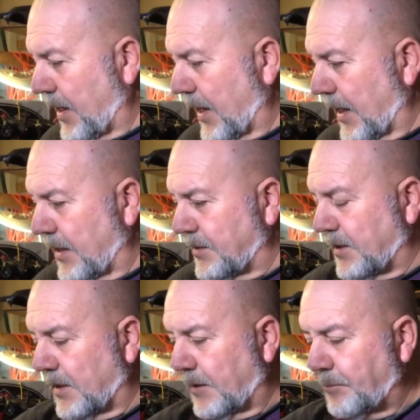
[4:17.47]
And,
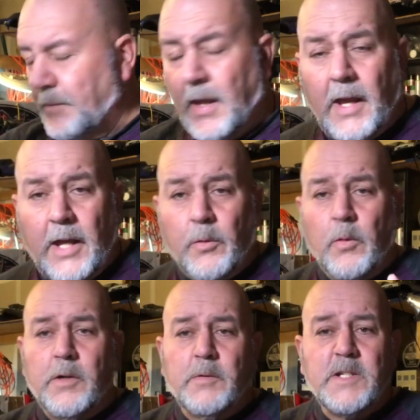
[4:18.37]
uh, and one
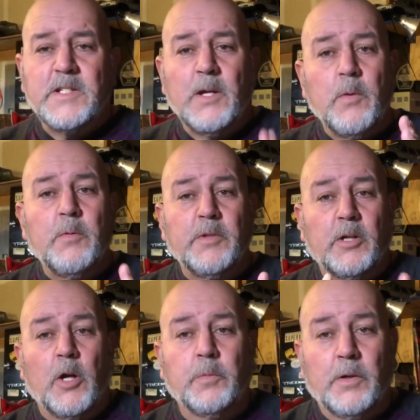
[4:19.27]
of the reasons I went with the
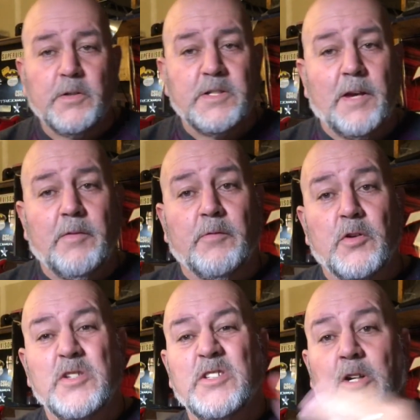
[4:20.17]
GoPro 7
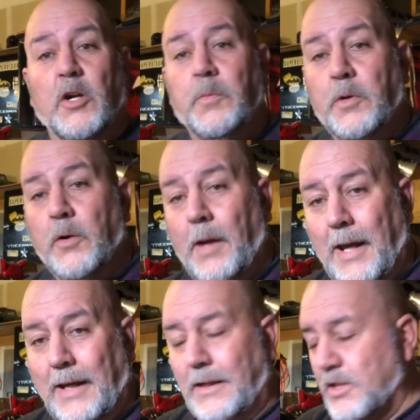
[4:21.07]
versus the GoPro
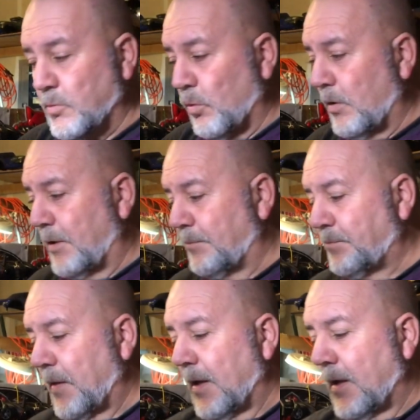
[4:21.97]
8 is one,
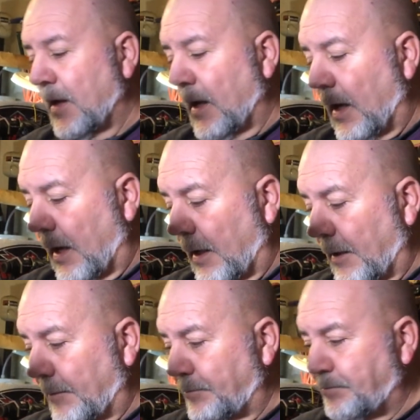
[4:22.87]

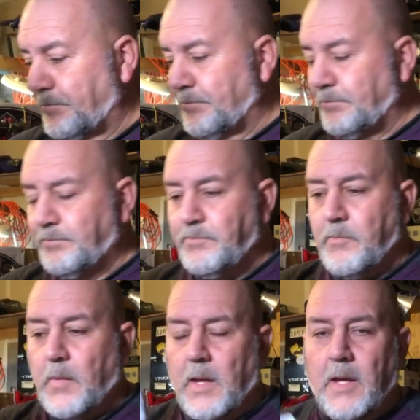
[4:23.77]
um,
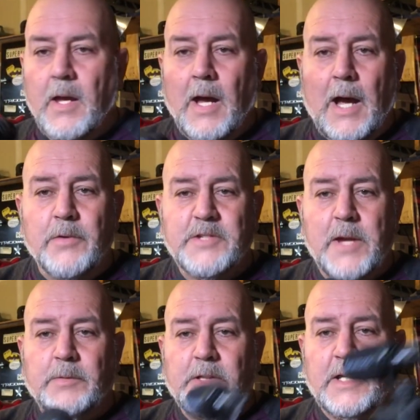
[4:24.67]
I was
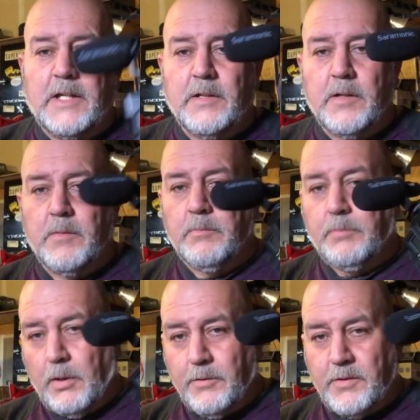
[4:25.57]
able to get
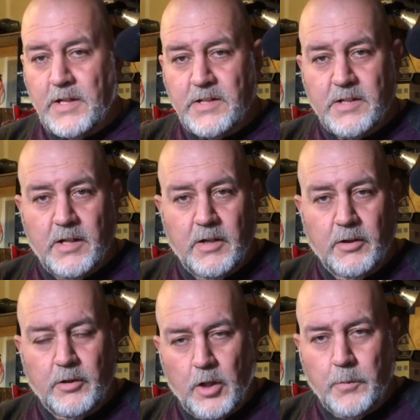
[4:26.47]
both these
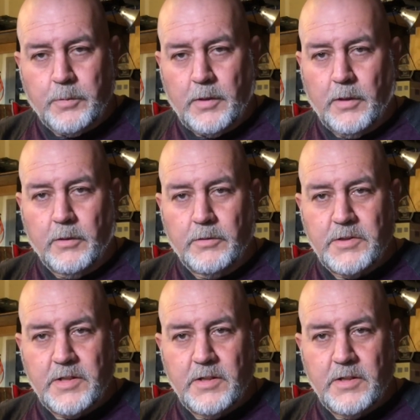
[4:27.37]
GoPros